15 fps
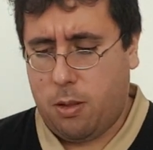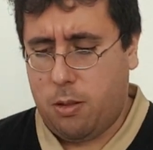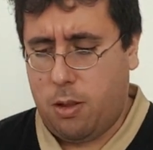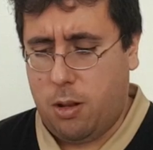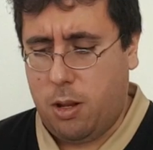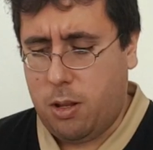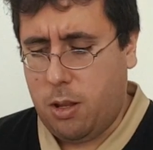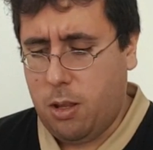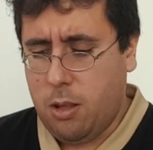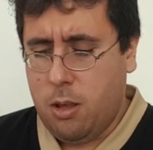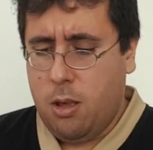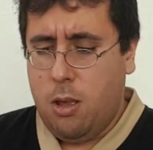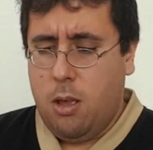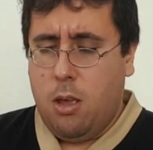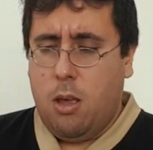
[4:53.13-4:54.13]
the knitting.
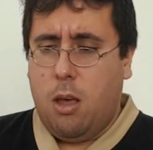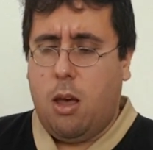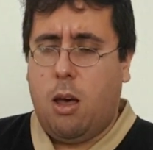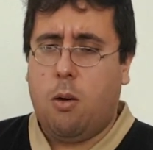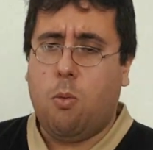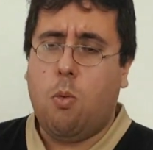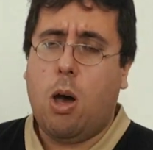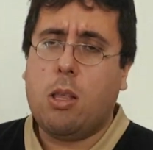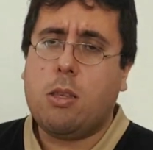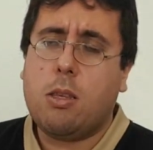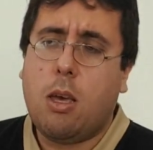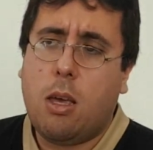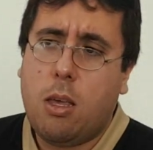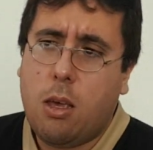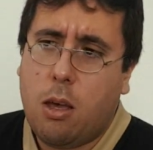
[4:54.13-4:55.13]
And
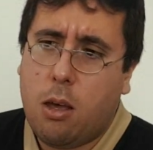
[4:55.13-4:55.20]
once I